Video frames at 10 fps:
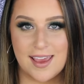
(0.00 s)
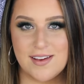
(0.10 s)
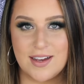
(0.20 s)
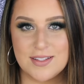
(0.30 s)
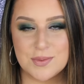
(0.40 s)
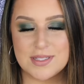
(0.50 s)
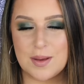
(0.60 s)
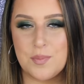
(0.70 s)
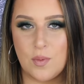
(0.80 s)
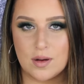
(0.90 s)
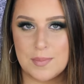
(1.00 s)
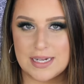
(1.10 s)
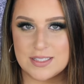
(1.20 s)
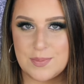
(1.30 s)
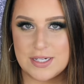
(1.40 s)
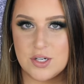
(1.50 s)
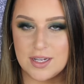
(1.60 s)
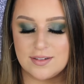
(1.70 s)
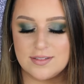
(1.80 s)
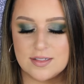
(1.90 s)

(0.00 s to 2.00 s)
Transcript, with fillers: Hey you guys, what's up? Welcome back to my channel.